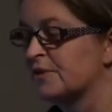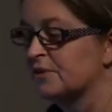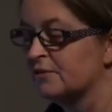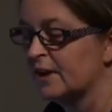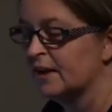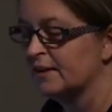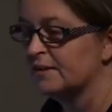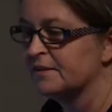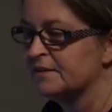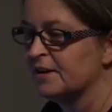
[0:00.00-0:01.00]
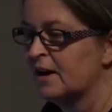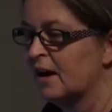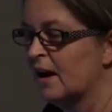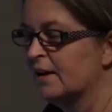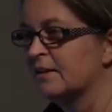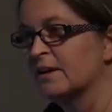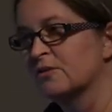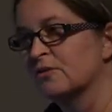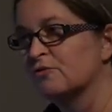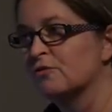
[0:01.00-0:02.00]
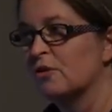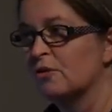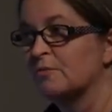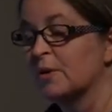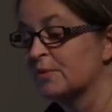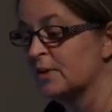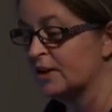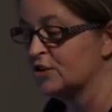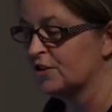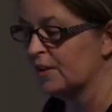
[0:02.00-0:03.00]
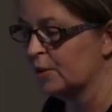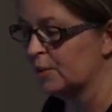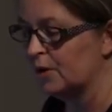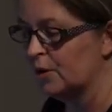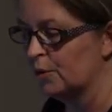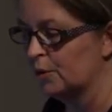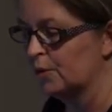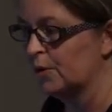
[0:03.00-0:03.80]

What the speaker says: surveillance and control of population that we know.